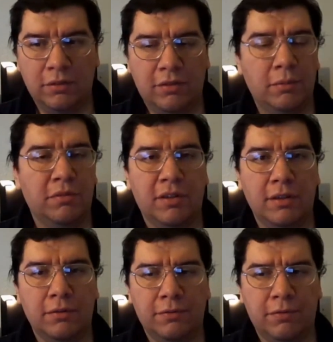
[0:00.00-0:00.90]
while she was
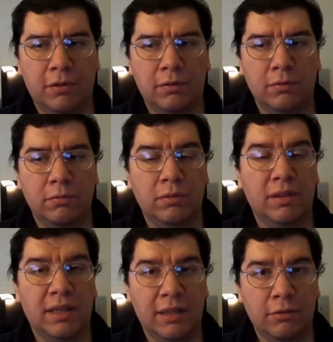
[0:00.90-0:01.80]
on the phone
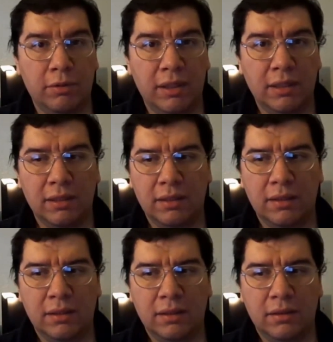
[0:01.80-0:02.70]
with Henry,
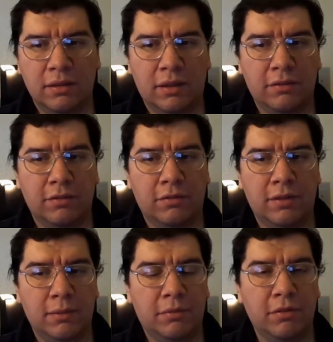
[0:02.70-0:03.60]

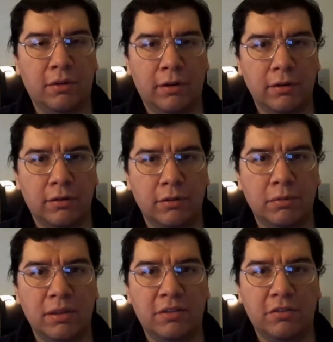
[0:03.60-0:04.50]
causes them to argue
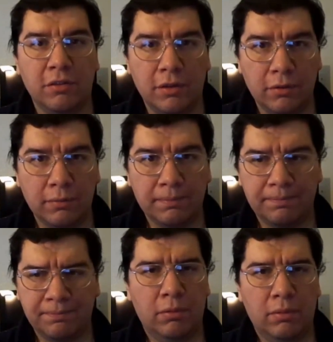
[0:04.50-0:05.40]
with each other.
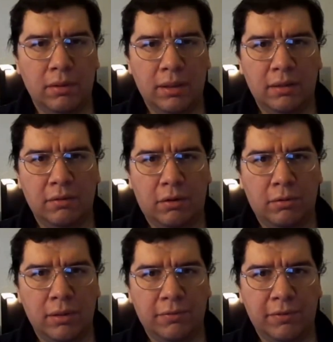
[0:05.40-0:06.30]
And
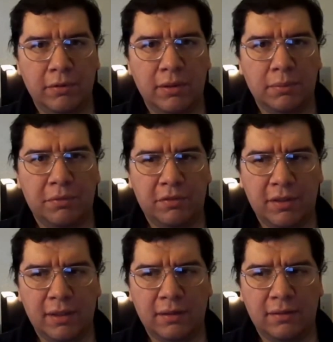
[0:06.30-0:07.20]
already feeling
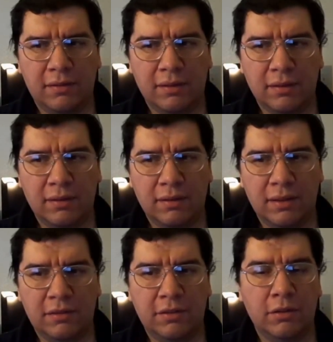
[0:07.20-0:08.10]
upset
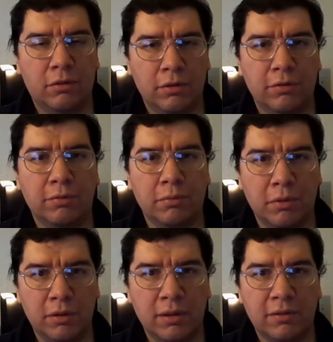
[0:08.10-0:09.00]
that she orders
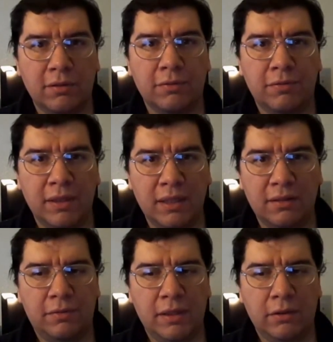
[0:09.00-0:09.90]
Ramona to
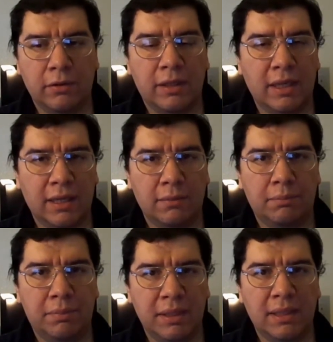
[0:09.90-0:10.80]
feed, feed her
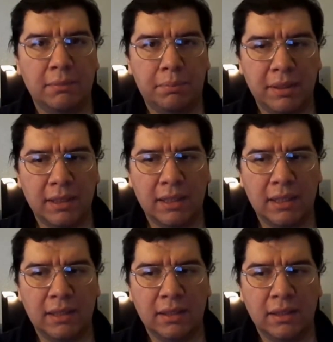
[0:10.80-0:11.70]
cat Picky
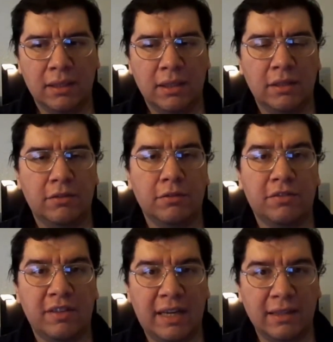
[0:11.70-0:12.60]
Picky until
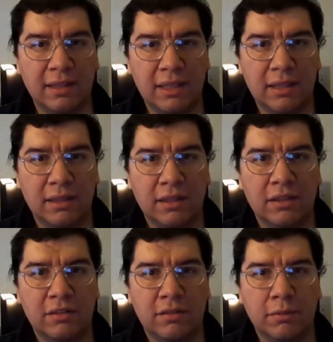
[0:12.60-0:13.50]
sadly
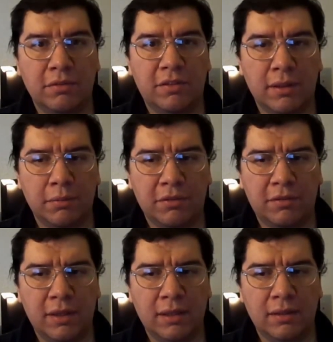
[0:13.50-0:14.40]
she was
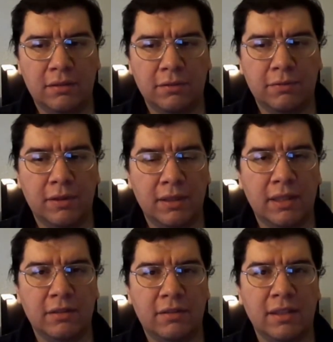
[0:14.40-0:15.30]
devastated to
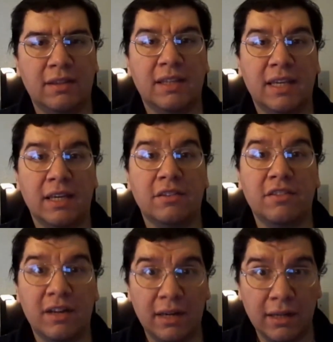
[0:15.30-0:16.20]
find out that the
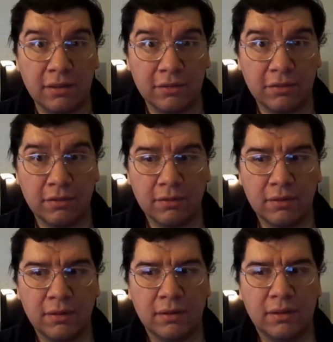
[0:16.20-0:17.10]
cat dies
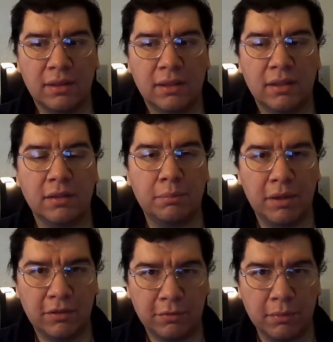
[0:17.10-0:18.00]
in the
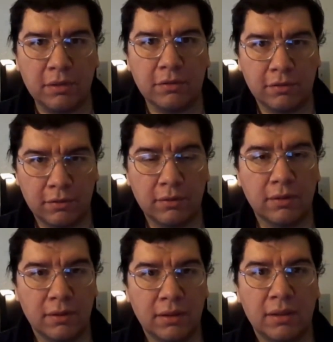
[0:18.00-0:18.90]
basement.
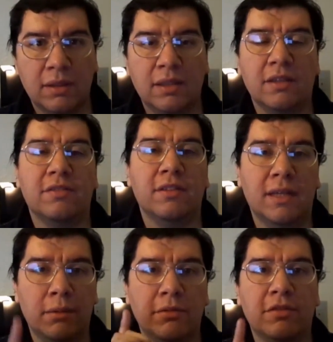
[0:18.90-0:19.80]
Yes,
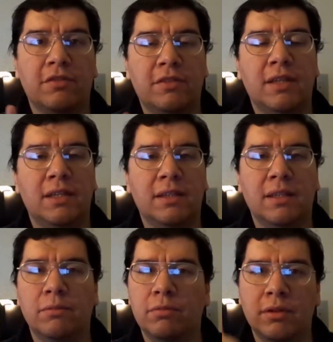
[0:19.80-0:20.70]
and that was a scene
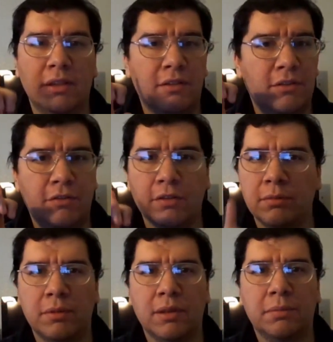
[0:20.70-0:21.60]
that really did
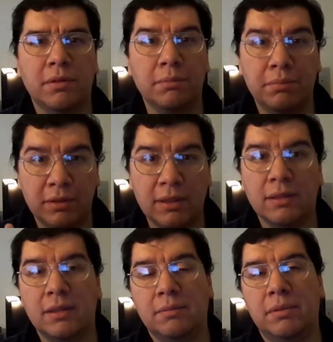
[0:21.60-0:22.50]
choke me up
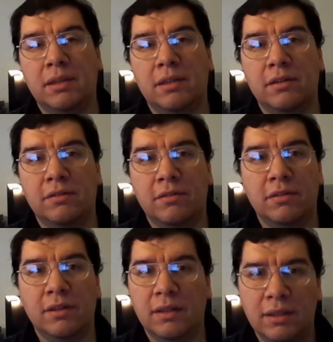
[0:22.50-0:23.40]
completely
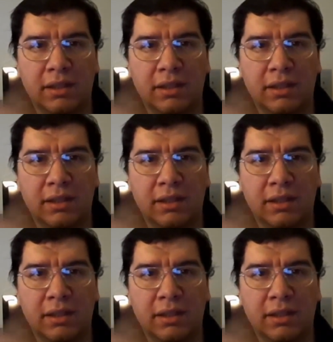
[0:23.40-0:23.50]
because